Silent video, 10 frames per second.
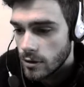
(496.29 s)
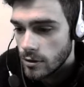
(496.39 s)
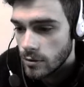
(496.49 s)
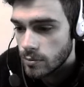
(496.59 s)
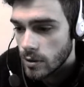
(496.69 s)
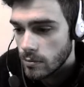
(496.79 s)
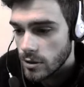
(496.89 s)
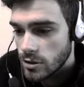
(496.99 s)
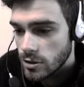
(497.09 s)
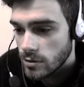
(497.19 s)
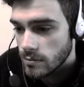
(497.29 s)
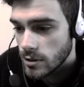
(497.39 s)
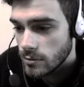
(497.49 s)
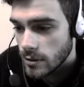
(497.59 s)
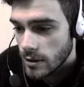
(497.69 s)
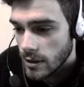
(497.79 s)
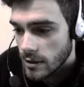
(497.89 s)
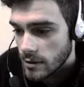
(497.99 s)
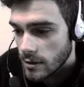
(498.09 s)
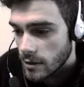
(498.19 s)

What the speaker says: you probably shouldn't be doing that.